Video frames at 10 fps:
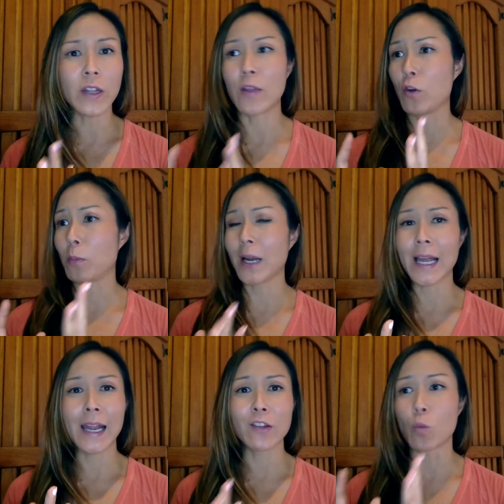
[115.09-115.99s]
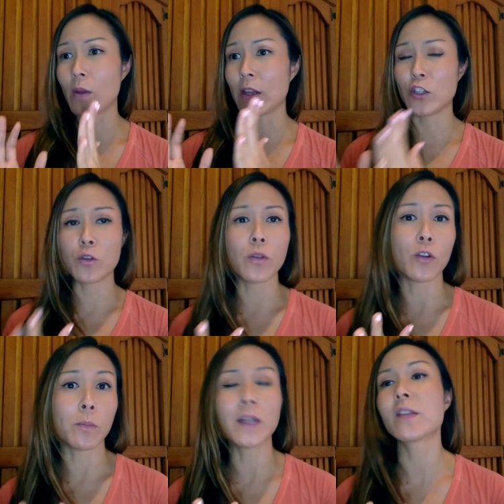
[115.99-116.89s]
and their plans and what they do in
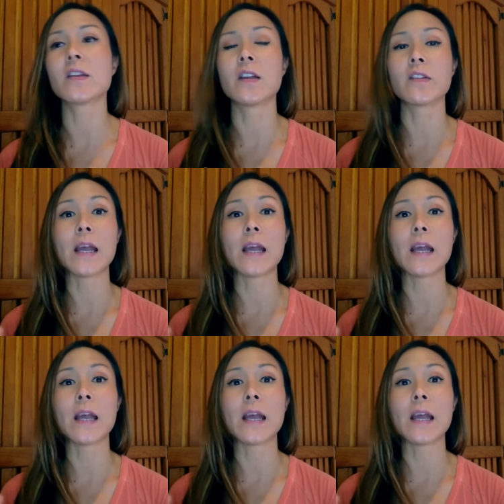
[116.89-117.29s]
their business